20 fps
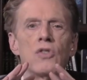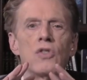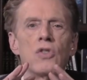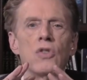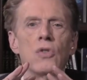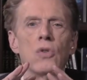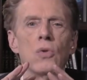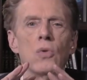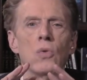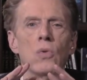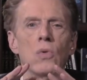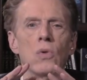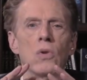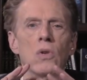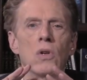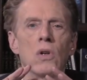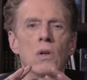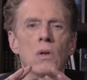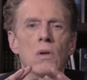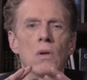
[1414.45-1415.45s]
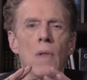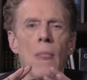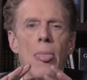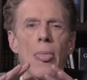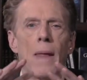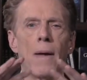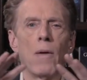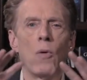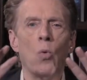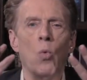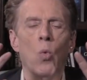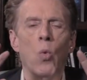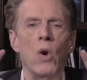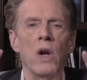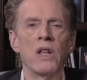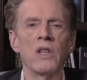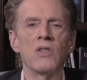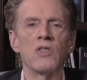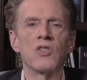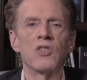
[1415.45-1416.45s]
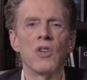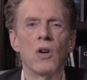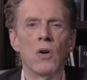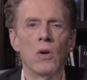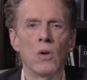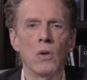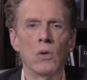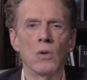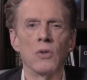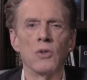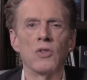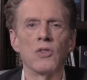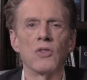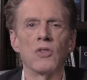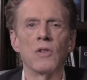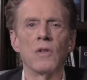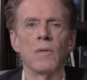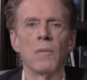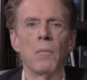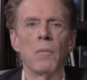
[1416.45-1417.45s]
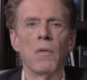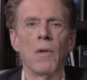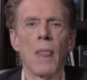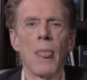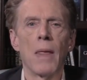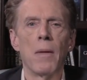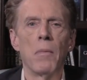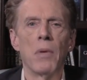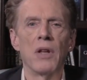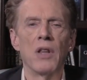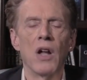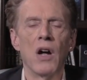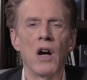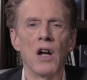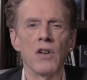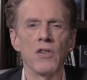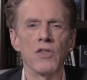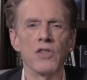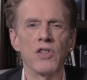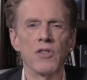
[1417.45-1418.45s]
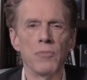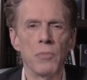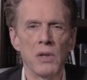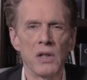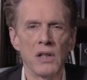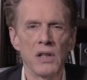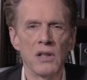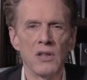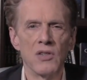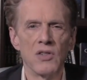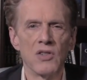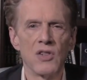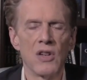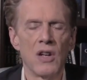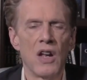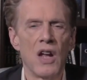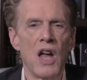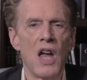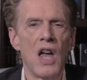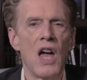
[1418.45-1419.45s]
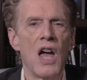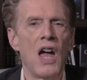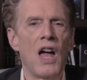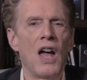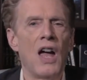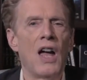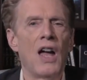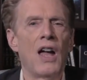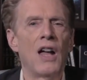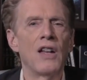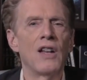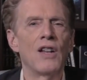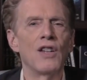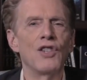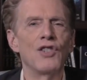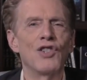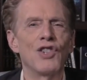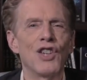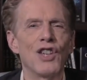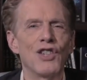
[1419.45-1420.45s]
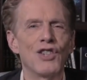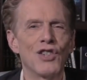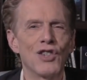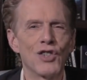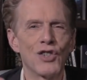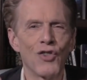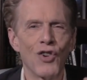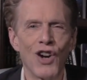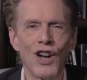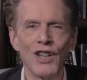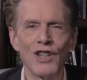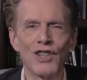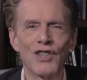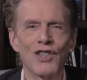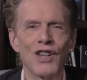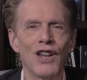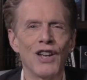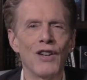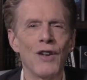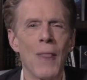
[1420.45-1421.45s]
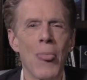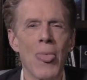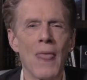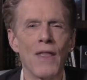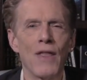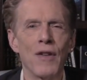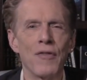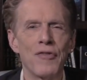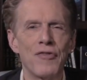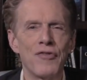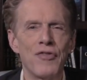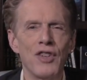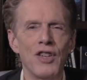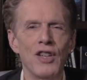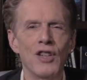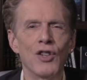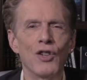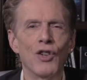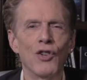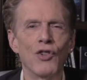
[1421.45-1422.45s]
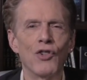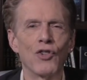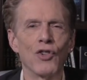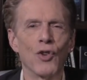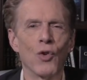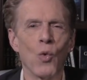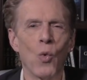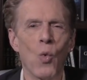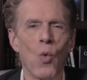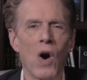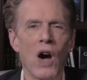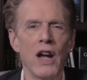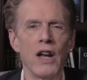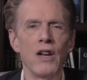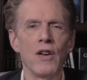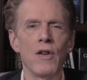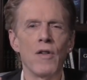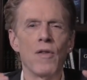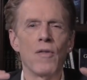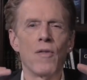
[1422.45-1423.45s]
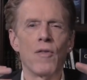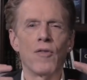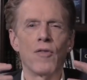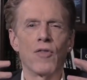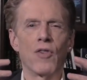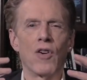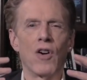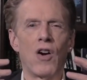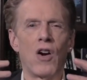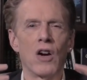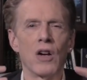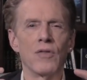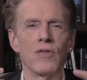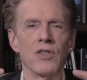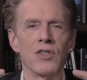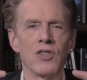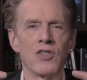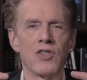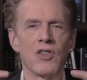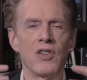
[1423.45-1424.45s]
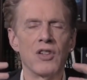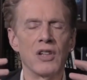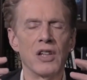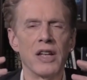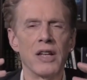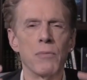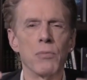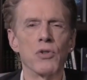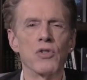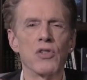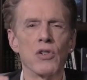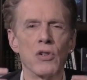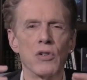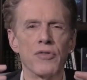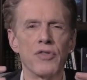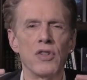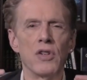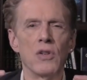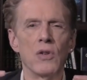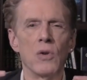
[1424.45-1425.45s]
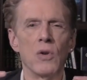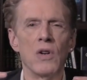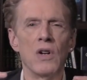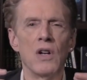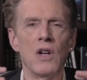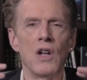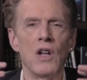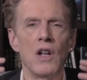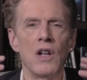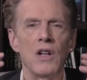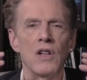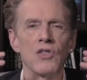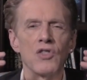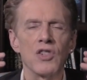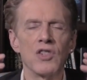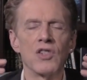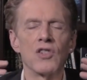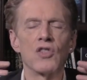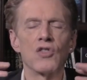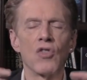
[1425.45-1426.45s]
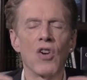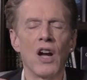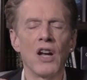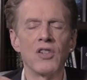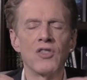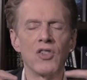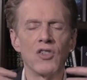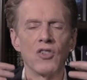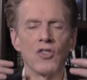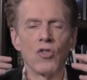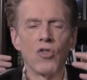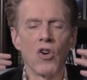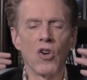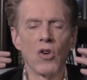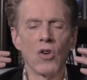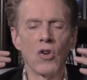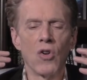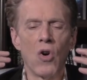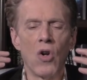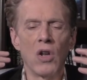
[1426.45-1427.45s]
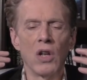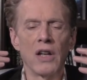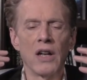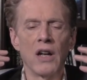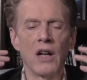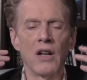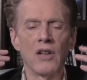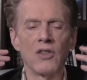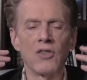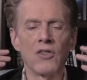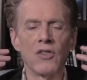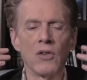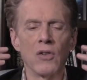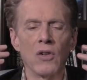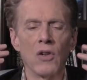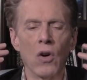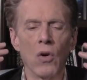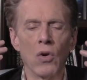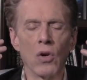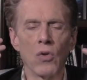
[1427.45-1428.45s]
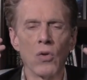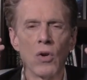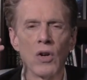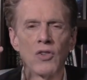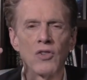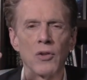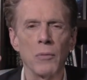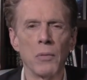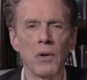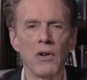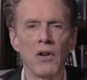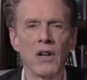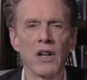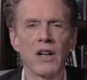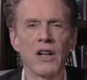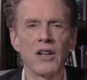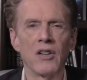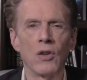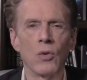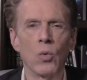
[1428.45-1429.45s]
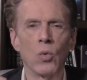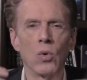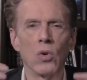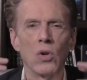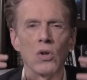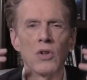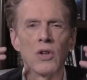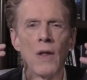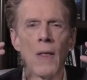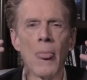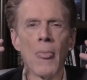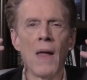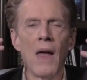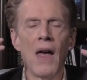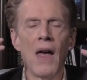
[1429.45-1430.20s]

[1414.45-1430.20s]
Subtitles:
to win souls by the hundreds of millions. Jesus Christ said, "The fields are white for harvest, the laborers are few." Jesus Christ is calling us to go across America and the world